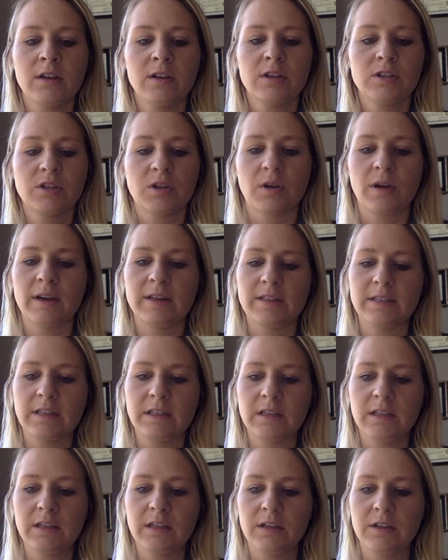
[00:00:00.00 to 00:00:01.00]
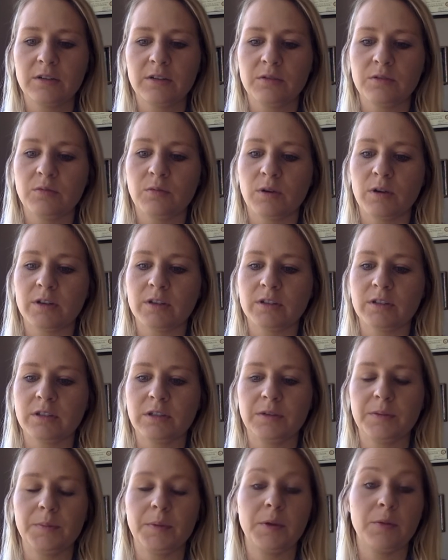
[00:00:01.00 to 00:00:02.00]
So ideally you'd want
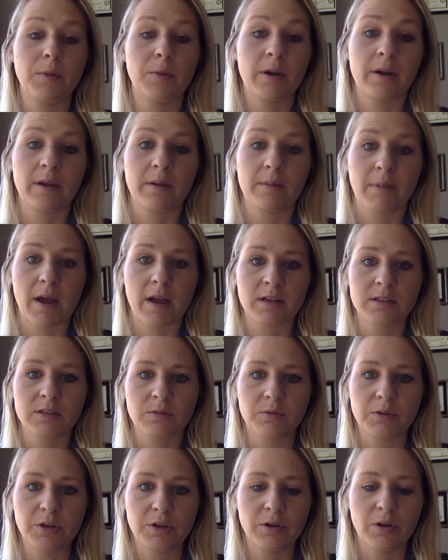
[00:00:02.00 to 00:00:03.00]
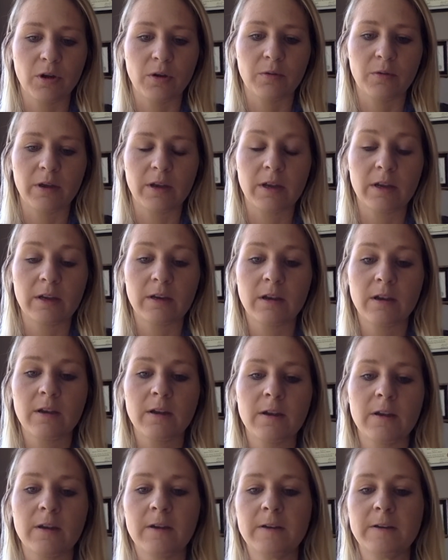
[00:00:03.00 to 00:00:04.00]
to be wearing a mask when you go in,
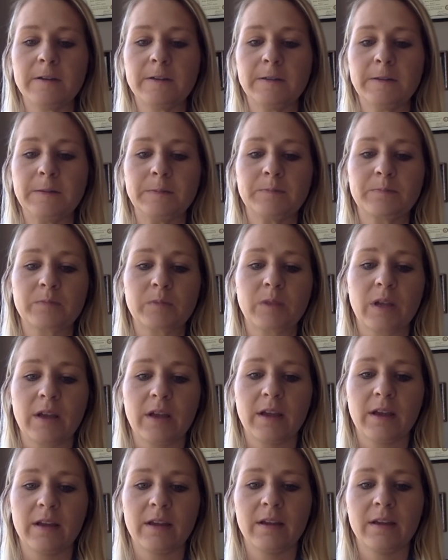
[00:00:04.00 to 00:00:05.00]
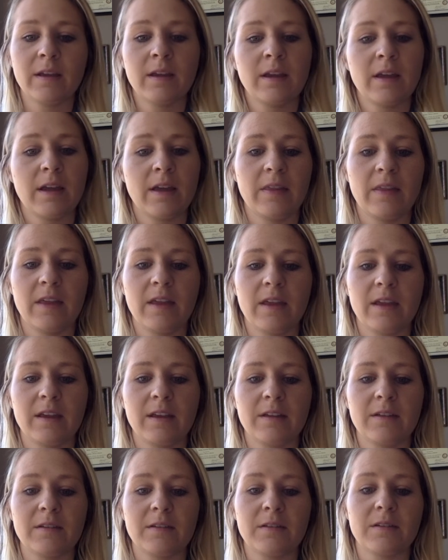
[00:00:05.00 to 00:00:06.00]
and
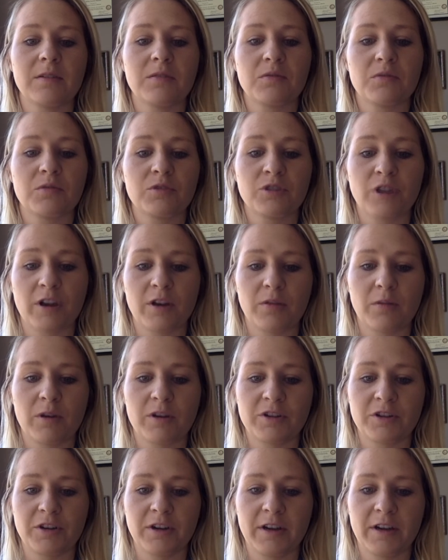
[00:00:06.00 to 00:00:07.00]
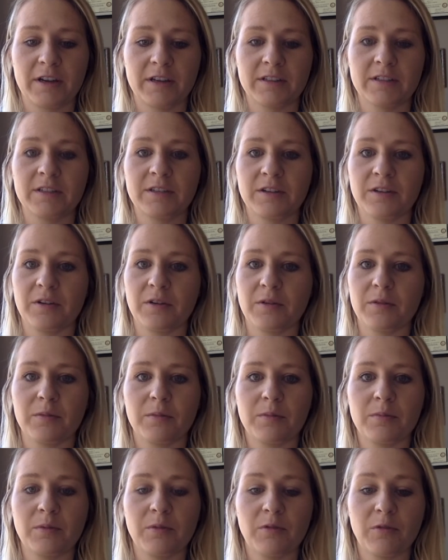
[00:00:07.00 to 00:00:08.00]
then trying to wash your hands,
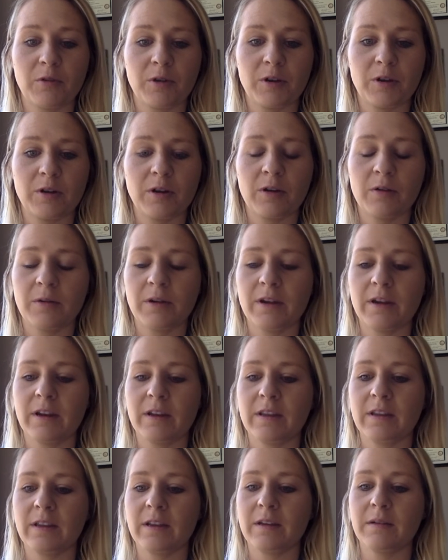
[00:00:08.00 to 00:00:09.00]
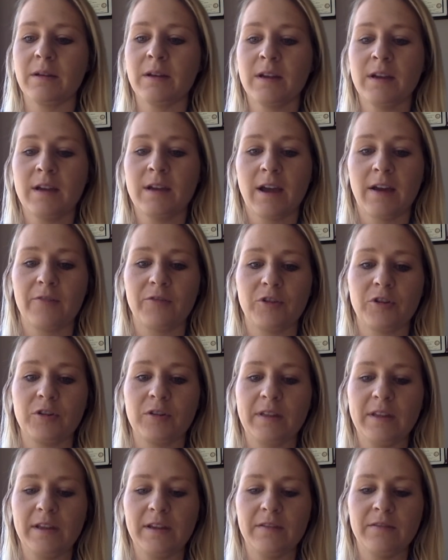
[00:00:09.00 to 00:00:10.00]
before you go in, and then after you
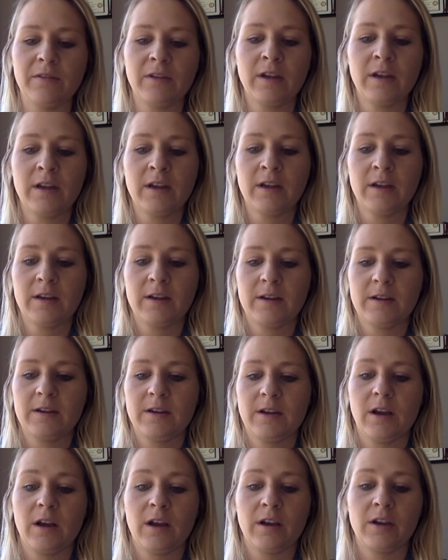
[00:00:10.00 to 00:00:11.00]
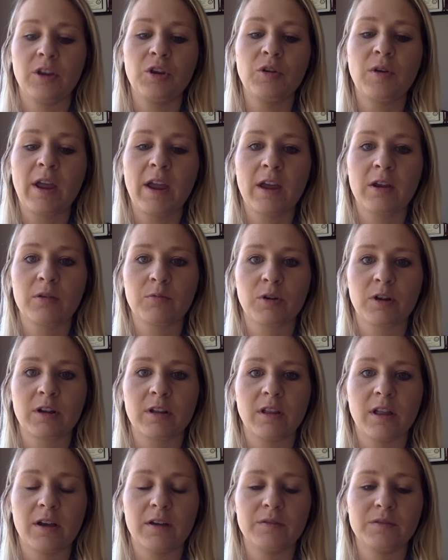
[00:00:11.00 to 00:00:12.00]
leave. You can wear
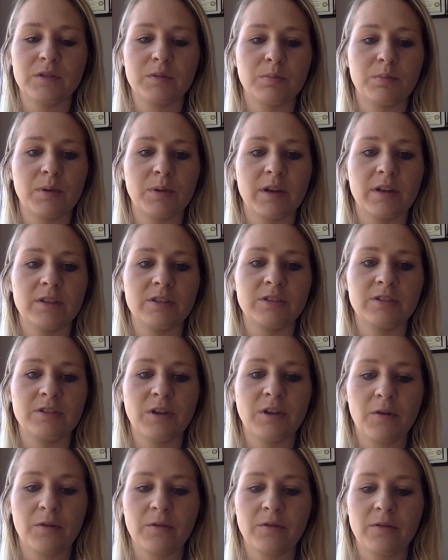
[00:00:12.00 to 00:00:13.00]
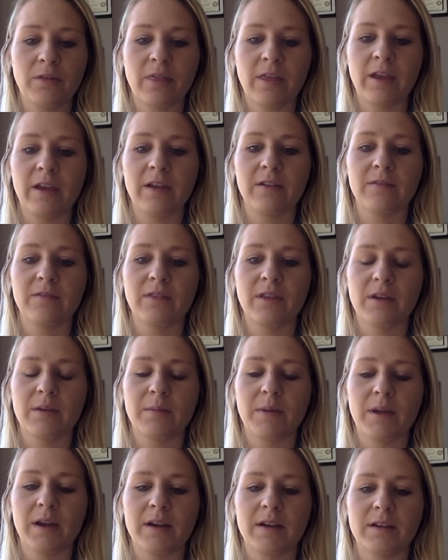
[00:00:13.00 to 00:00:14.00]
gloves, but don't think of them
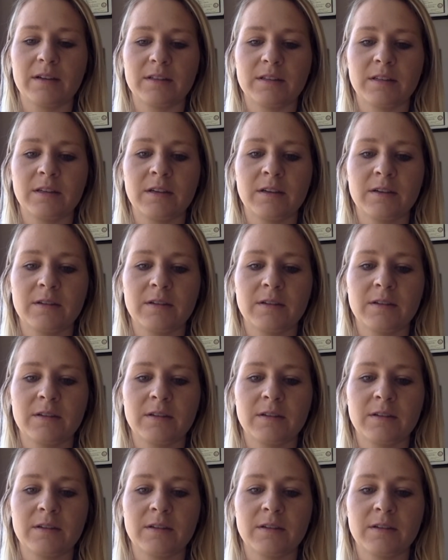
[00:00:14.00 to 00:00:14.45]
as